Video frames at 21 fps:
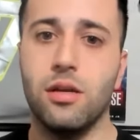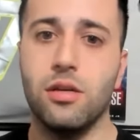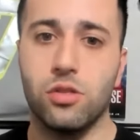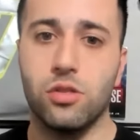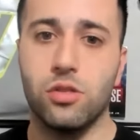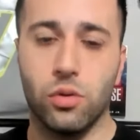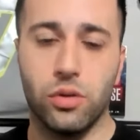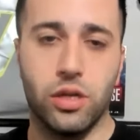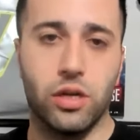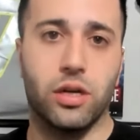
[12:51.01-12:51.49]

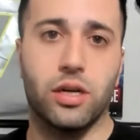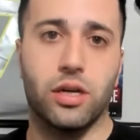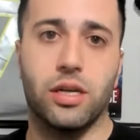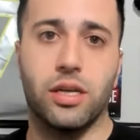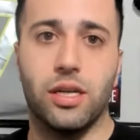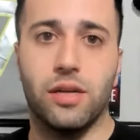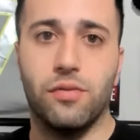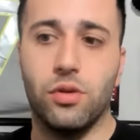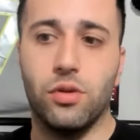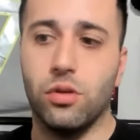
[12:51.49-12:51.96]
So they're going to
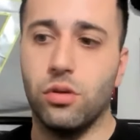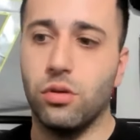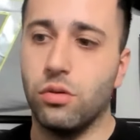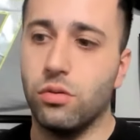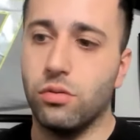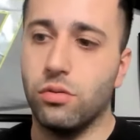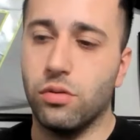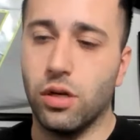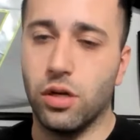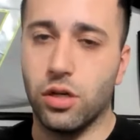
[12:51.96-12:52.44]
give
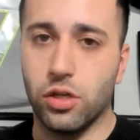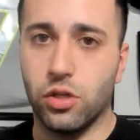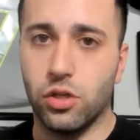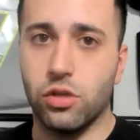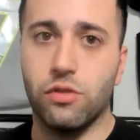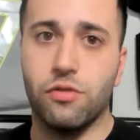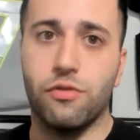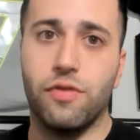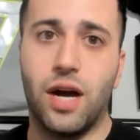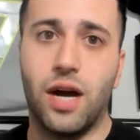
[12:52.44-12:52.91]
you a
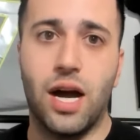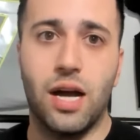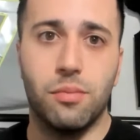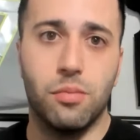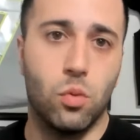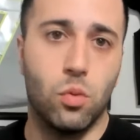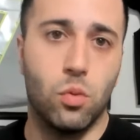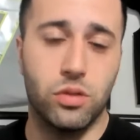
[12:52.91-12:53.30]
good vibe of